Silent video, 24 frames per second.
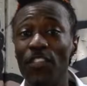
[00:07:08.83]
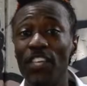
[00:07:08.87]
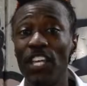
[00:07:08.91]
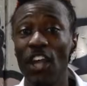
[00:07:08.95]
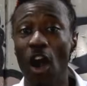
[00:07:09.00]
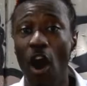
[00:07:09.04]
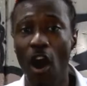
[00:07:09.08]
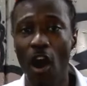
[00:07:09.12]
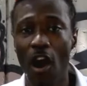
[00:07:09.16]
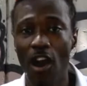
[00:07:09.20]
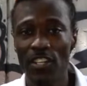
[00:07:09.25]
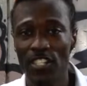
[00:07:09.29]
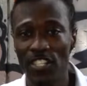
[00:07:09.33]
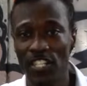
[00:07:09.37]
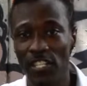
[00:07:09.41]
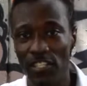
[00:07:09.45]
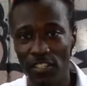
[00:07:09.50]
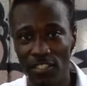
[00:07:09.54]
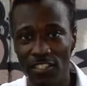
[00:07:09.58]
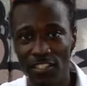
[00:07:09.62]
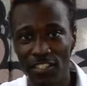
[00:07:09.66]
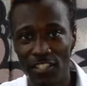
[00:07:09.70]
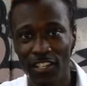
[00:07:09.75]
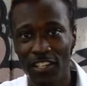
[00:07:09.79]
The
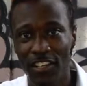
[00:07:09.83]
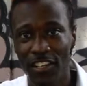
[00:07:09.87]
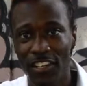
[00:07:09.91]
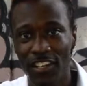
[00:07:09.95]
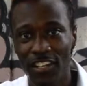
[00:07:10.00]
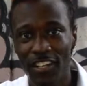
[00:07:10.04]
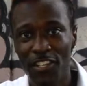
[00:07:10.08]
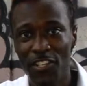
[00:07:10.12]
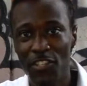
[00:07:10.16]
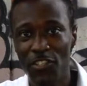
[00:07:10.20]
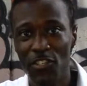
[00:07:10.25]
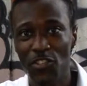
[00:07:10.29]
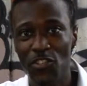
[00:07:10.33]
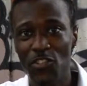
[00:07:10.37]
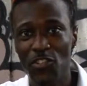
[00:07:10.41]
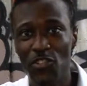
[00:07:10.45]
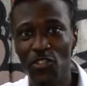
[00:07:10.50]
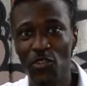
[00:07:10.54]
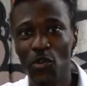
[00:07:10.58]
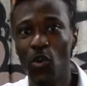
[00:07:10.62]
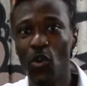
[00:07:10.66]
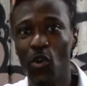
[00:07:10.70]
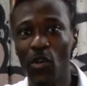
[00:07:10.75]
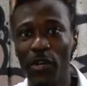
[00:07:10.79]
artist. It's the
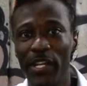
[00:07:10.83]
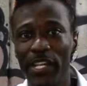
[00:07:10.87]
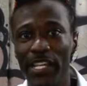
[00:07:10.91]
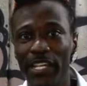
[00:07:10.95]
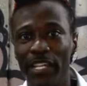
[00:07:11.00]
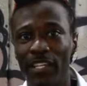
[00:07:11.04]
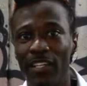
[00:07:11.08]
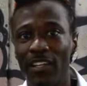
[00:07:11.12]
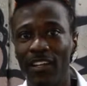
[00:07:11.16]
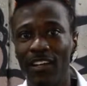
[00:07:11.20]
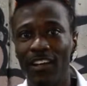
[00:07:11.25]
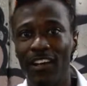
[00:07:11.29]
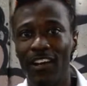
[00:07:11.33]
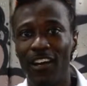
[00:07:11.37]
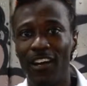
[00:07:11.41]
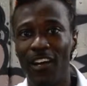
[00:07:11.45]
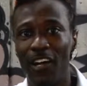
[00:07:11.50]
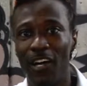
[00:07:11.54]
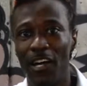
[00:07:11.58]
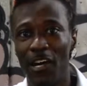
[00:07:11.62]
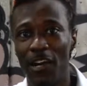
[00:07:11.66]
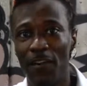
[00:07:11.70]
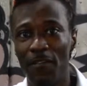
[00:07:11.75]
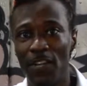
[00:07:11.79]
story
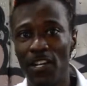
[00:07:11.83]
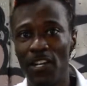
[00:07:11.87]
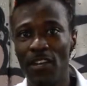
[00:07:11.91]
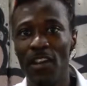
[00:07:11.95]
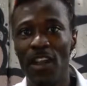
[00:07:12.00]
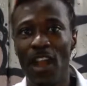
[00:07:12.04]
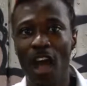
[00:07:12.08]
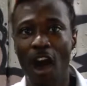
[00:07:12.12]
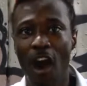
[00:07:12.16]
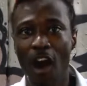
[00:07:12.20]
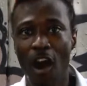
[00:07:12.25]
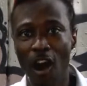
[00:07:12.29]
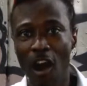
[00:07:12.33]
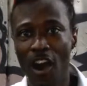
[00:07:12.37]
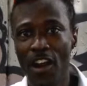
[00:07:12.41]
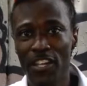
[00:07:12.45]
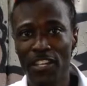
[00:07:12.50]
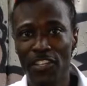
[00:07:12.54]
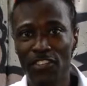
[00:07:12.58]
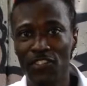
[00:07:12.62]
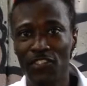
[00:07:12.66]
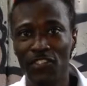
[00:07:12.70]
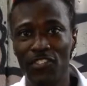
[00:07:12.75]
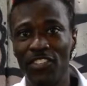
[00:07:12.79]
of an
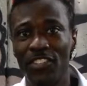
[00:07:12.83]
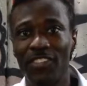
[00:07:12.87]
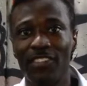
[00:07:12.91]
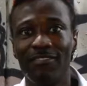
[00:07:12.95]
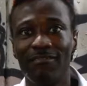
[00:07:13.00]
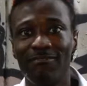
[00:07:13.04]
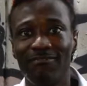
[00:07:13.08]
artist